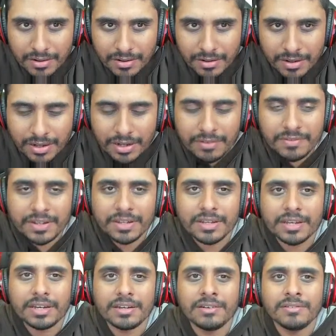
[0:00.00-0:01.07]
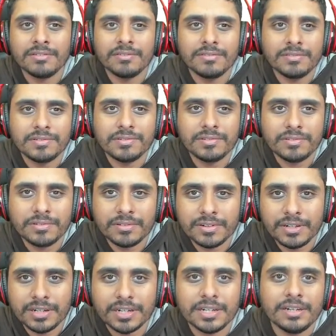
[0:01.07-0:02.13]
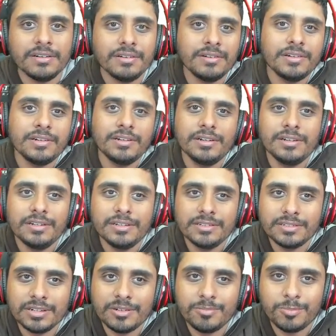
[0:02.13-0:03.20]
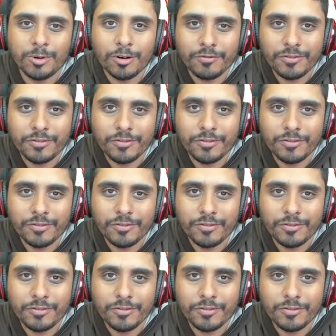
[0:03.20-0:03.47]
No, I think yeah. Okay. So Port